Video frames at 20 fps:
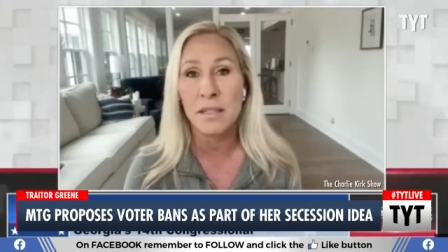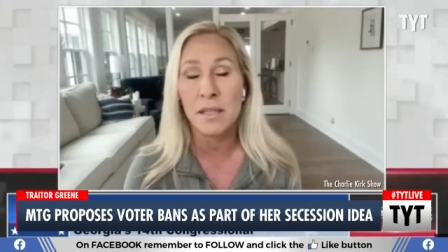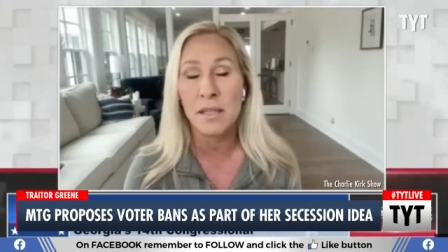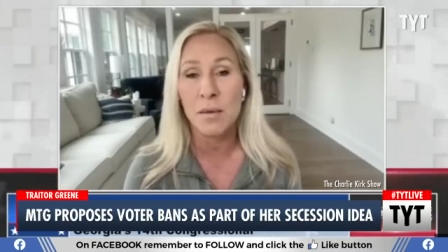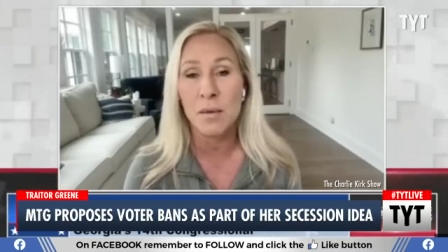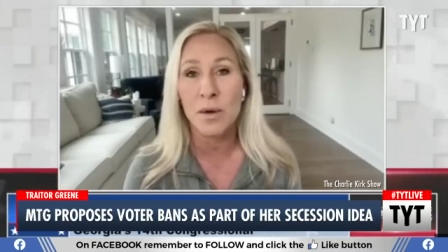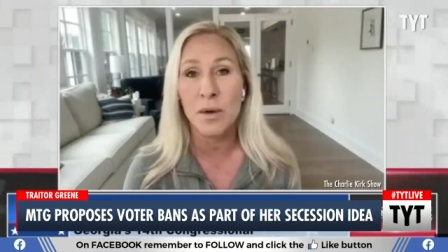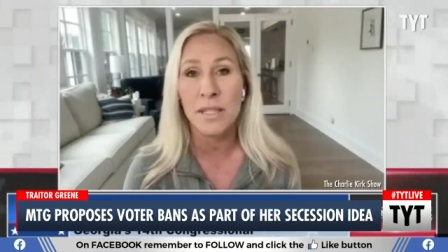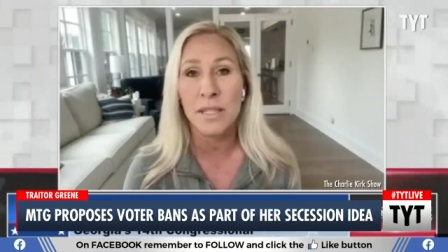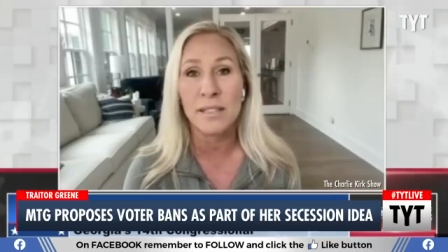
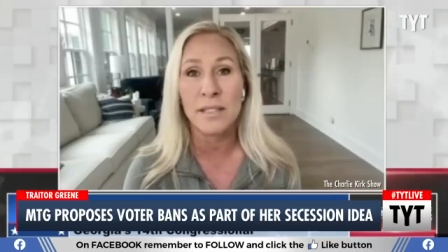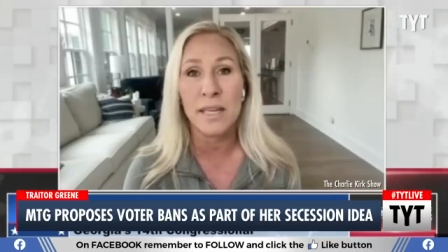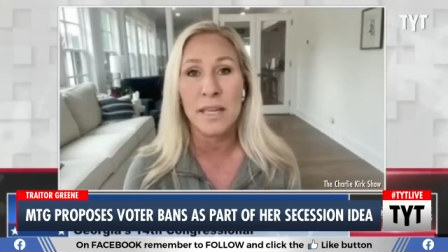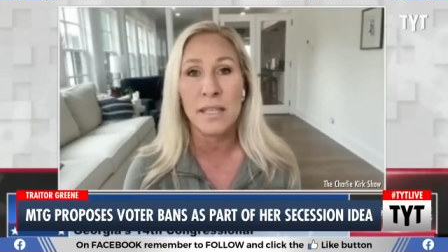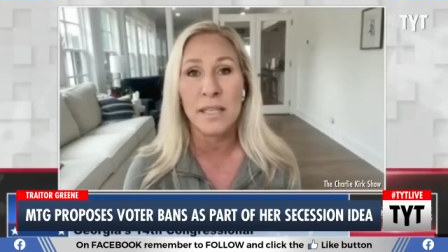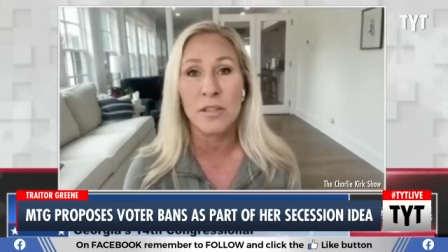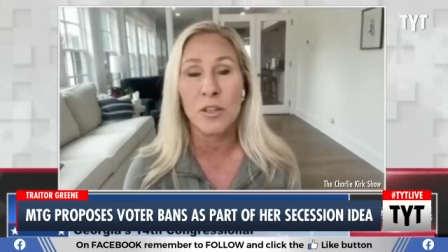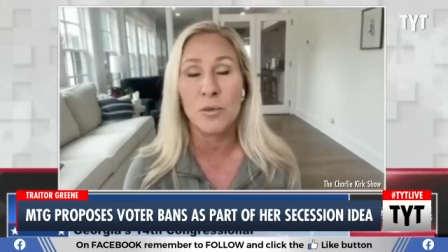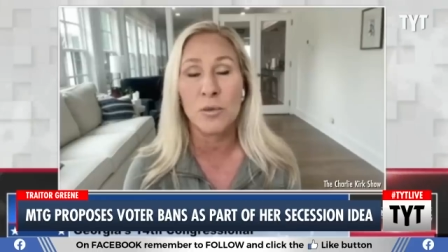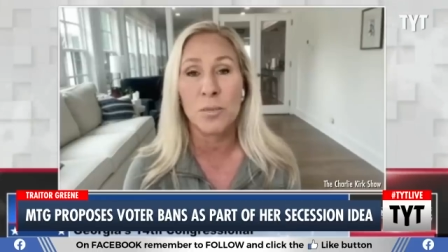some red
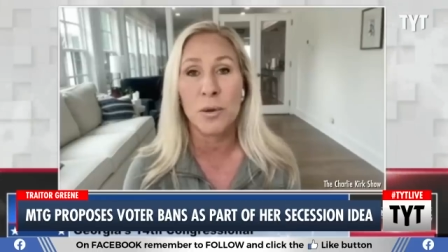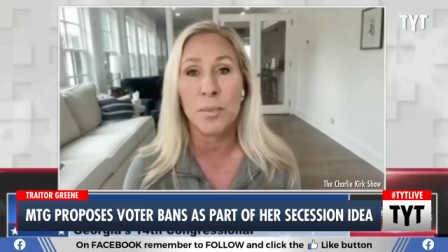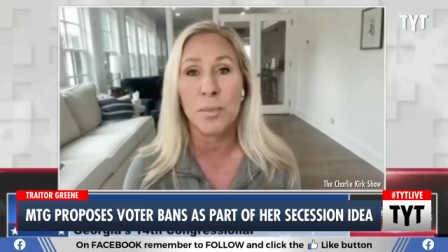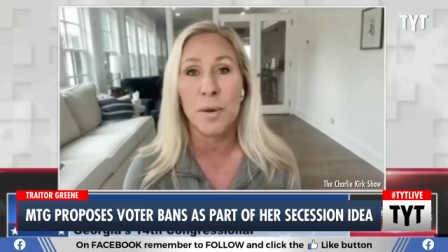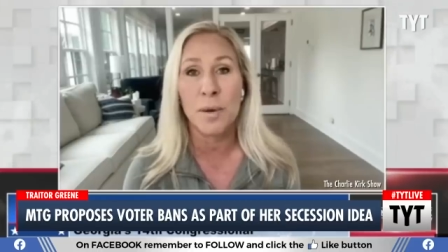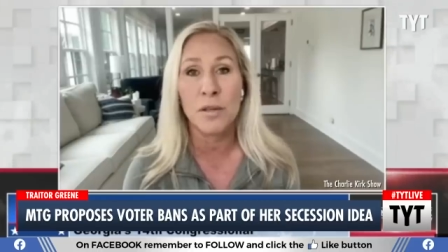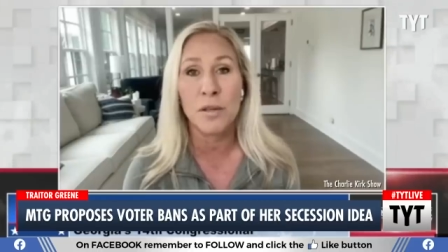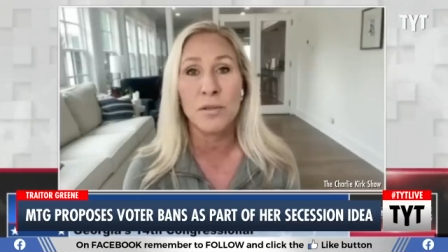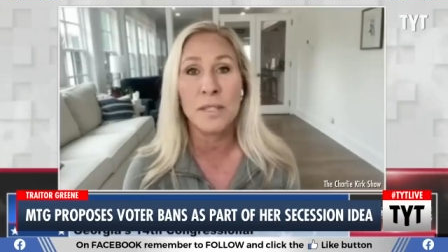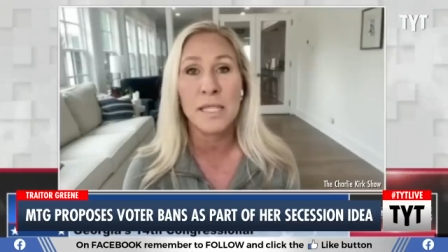states could
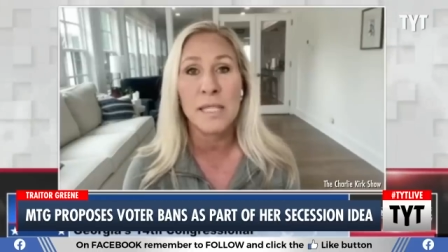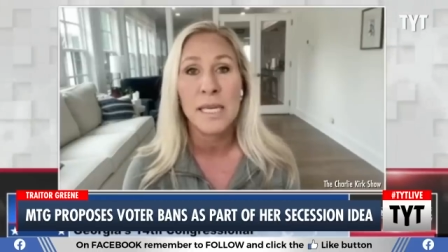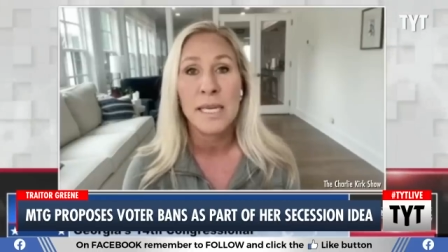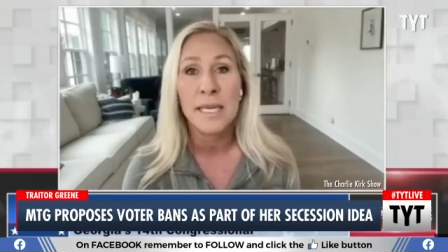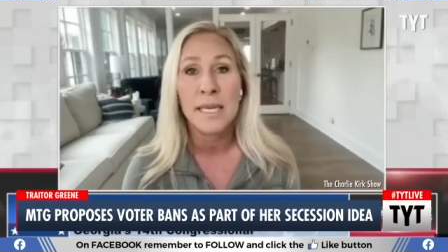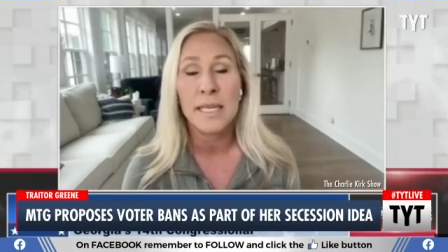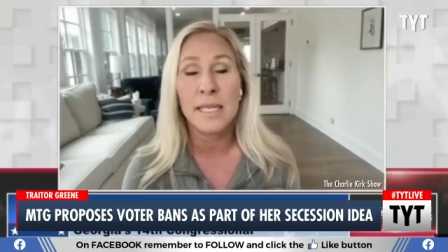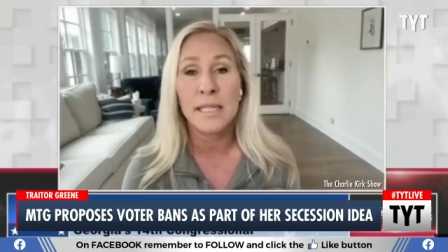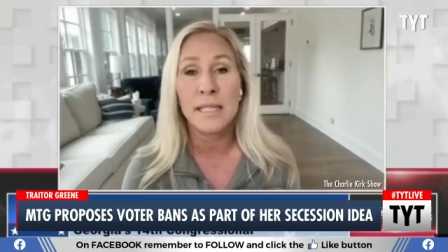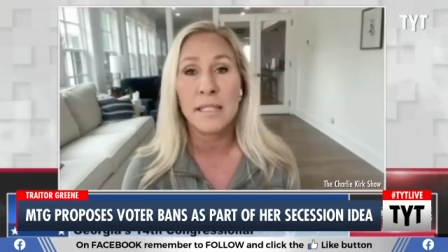propose
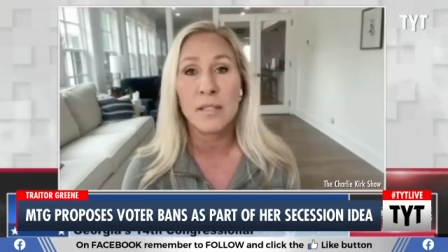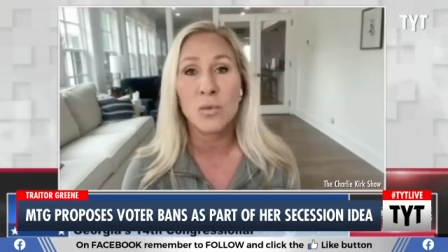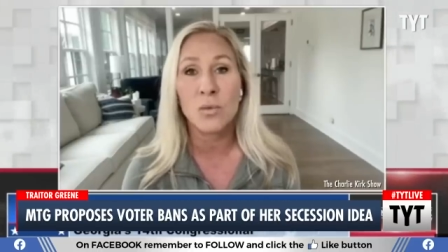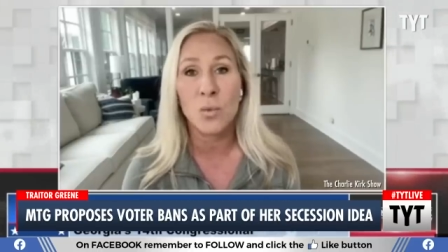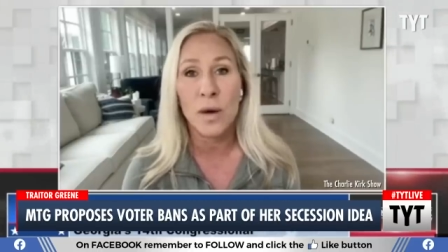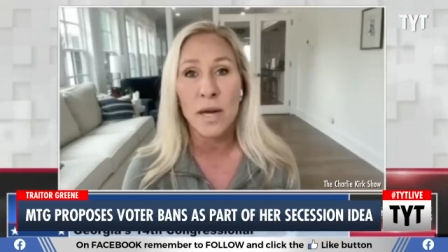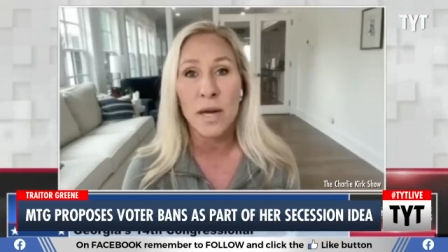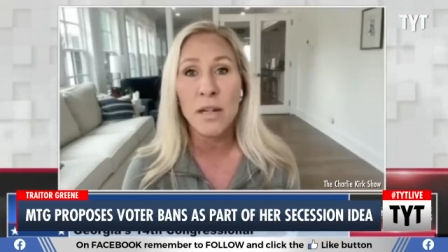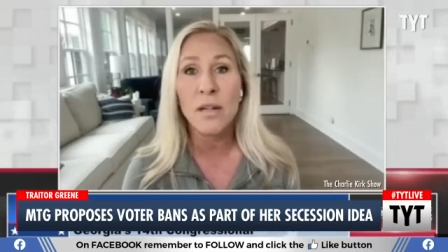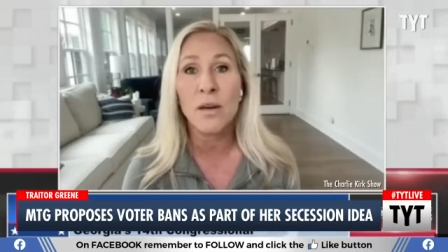is
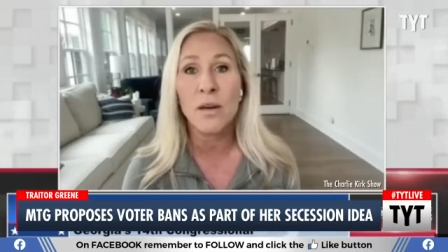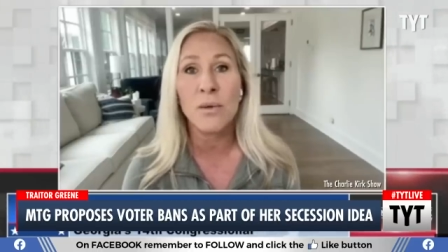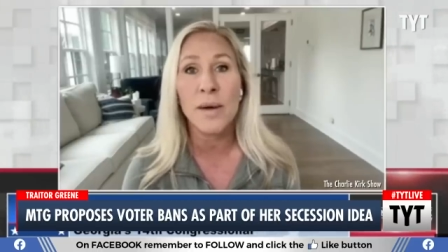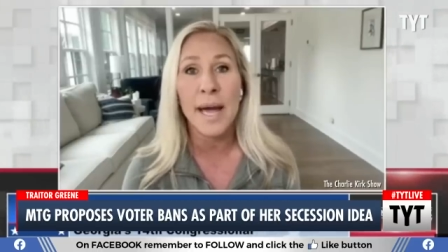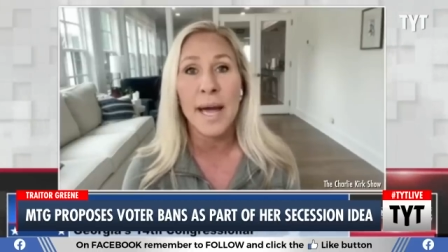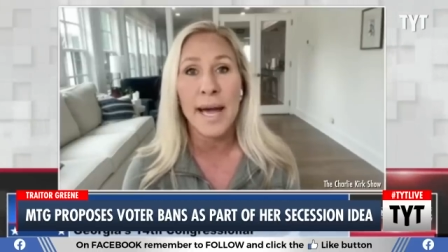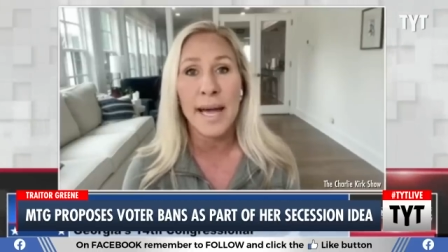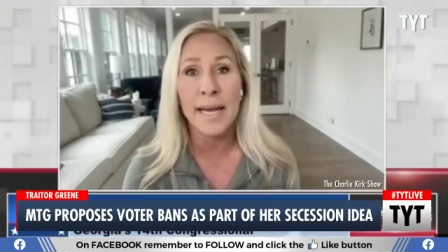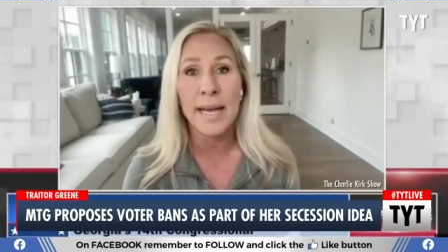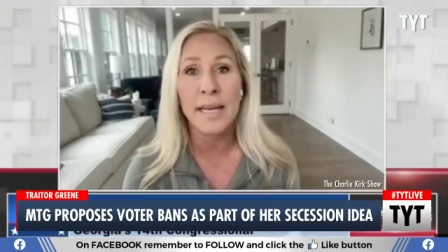well,
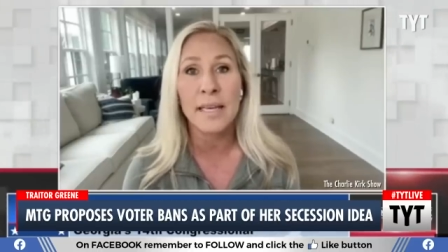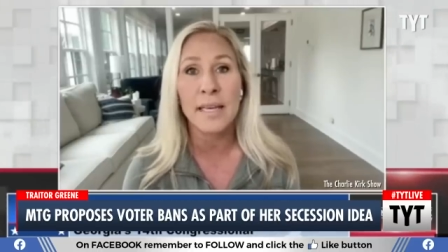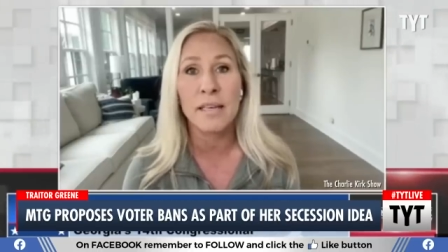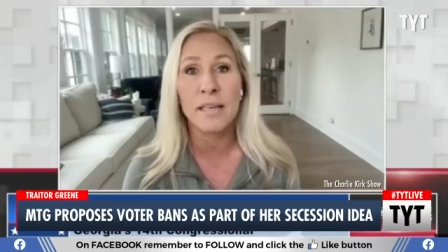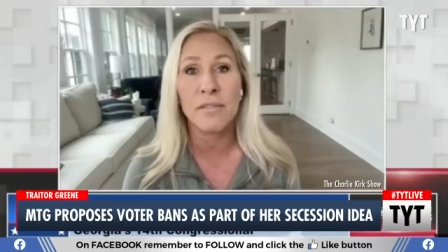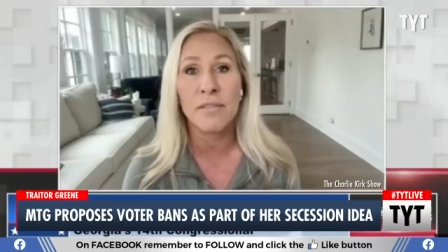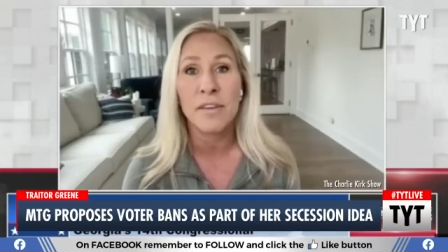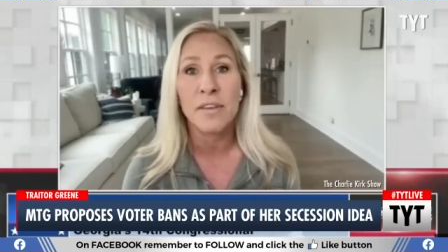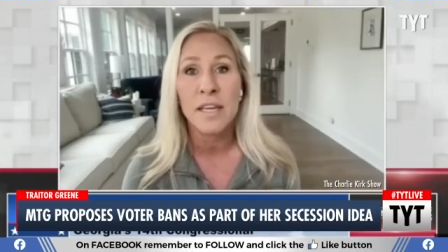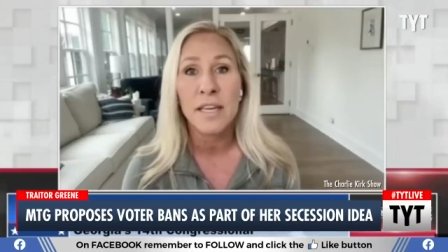okay, if
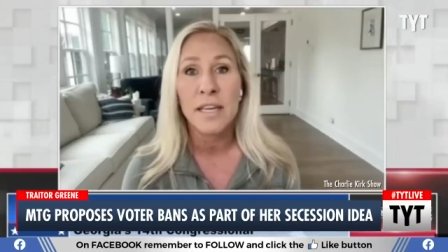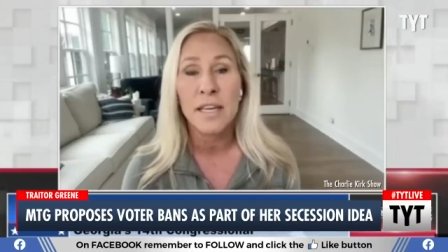